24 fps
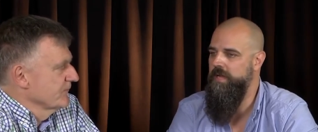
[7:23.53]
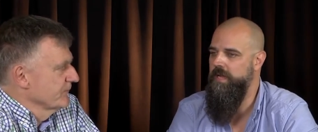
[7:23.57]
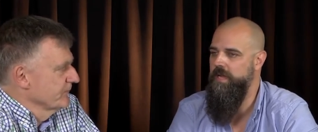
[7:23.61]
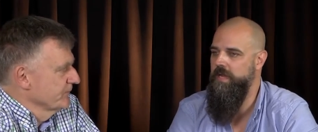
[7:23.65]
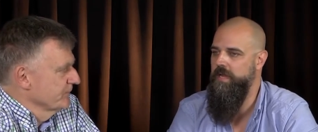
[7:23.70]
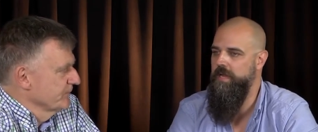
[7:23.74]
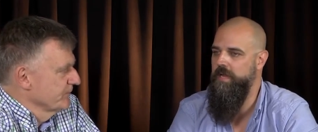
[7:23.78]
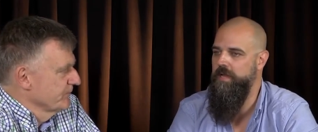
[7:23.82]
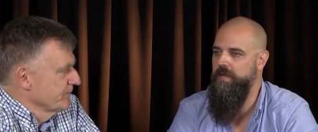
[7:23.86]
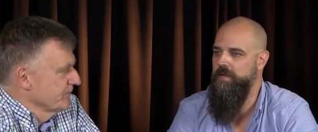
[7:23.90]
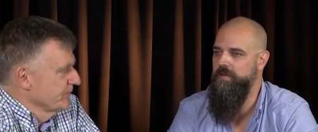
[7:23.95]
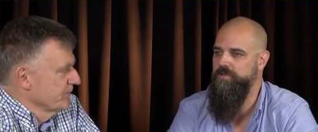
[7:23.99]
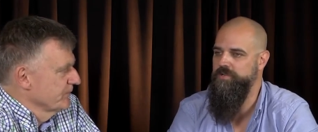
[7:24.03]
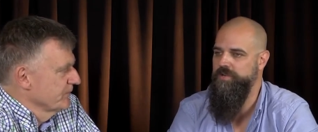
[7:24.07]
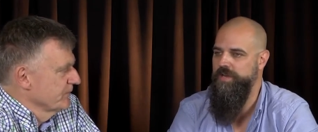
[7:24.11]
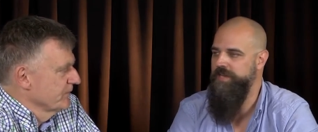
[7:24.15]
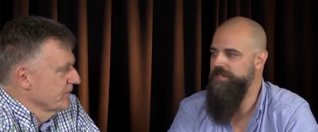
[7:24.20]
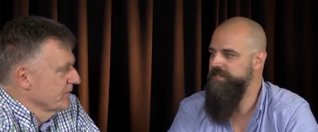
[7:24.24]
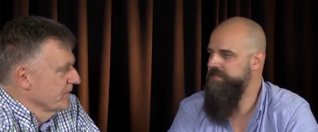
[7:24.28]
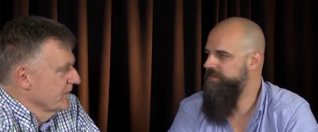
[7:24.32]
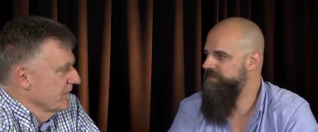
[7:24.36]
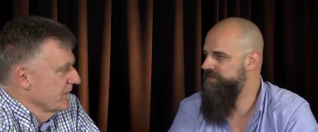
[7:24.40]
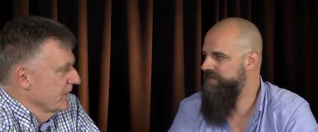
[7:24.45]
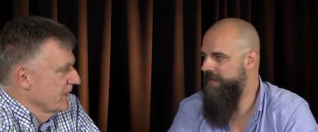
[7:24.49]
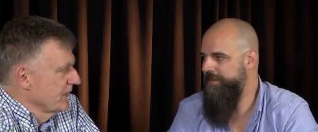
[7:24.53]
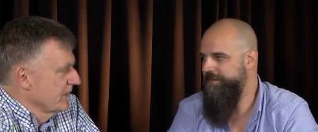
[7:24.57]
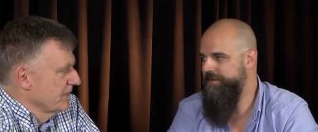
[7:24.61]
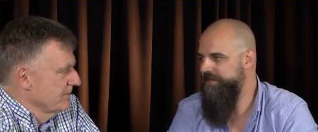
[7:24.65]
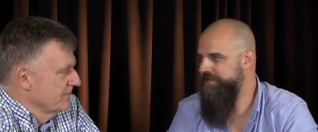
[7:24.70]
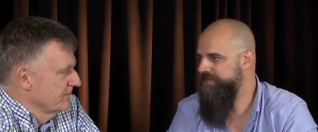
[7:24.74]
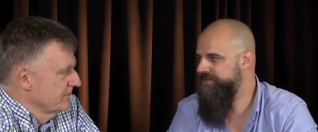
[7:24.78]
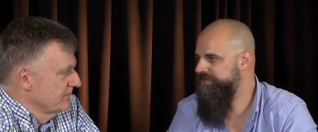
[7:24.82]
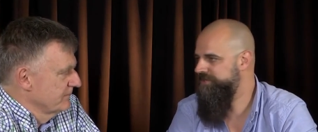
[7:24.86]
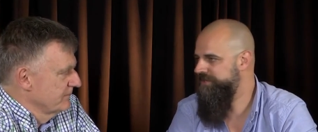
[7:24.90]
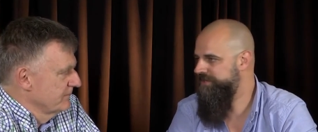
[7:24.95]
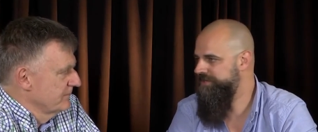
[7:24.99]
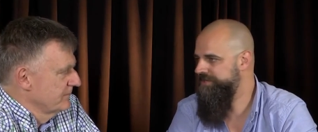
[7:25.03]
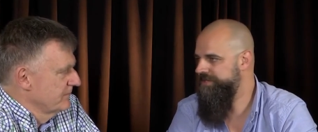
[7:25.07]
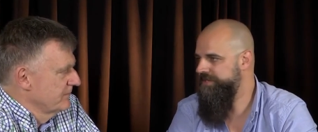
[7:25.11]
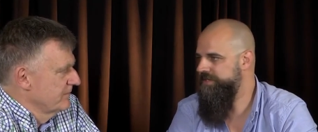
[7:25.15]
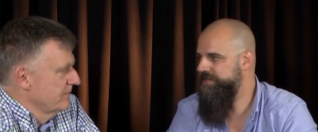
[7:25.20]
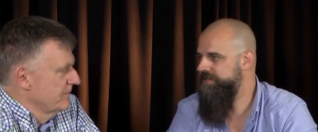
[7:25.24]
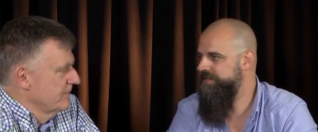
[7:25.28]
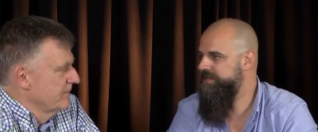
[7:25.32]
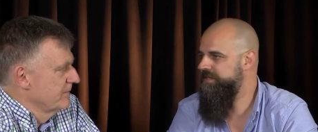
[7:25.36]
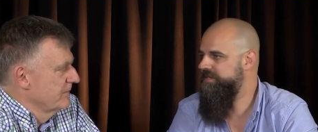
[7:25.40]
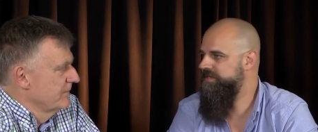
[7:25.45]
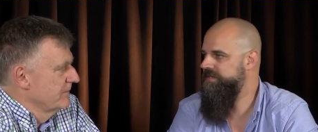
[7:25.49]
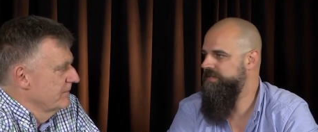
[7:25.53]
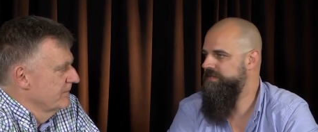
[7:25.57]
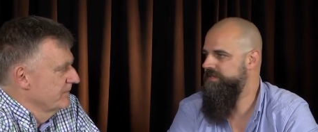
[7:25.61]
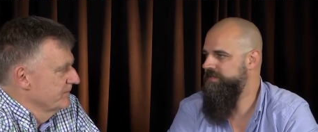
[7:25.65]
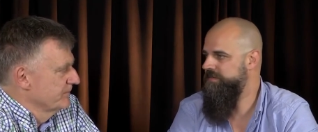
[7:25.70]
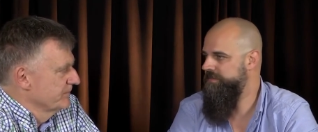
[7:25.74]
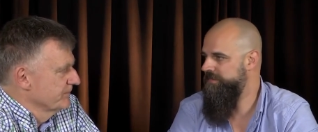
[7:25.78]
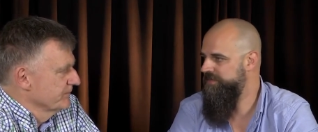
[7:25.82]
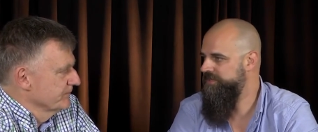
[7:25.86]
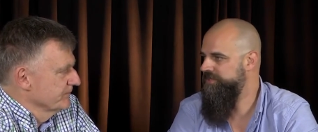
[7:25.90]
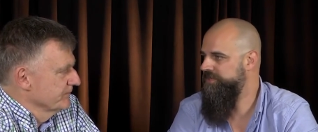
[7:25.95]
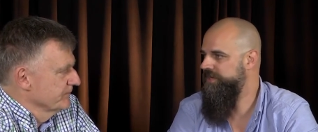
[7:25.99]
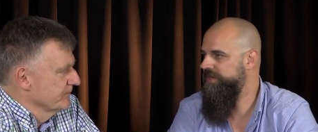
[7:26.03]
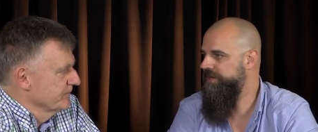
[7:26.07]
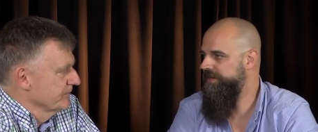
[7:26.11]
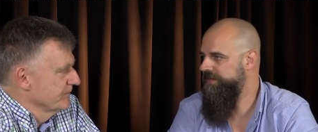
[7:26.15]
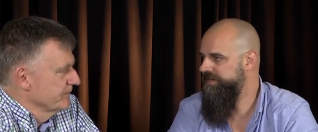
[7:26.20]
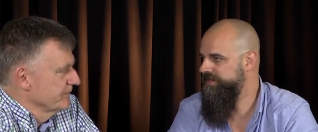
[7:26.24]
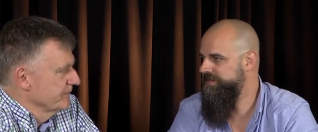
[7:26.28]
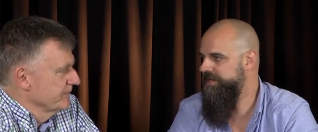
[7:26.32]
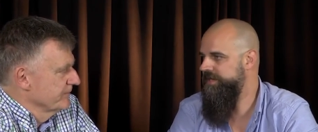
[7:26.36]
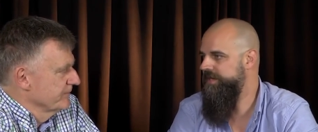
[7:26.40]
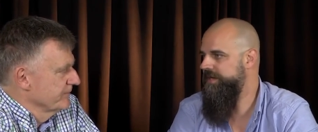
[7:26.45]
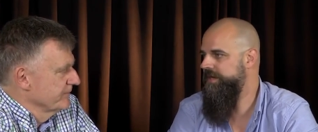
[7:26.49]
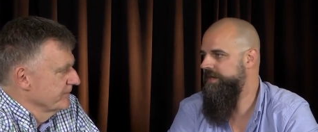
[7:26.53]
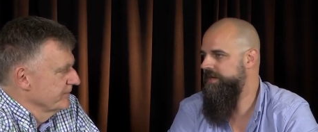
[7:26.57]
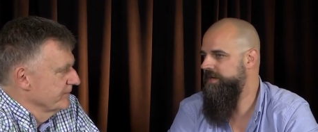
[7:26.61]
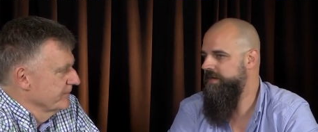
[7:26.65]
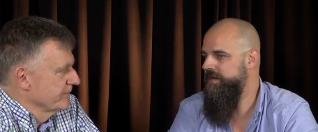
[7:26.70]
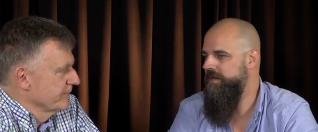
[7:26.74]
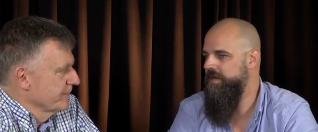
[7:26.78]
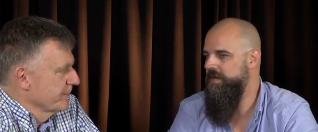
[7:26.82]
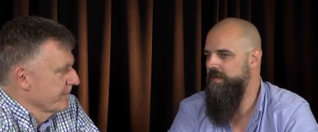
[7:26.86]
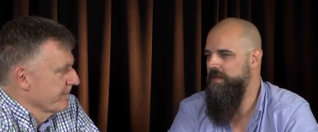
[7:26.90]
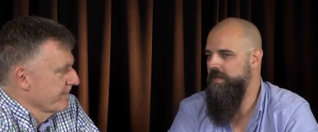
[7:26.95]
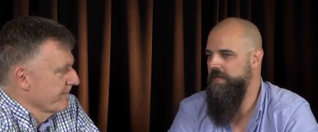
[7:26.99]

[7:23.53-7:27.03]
Speaker 1: and train some Japanese churches and some missionaries there.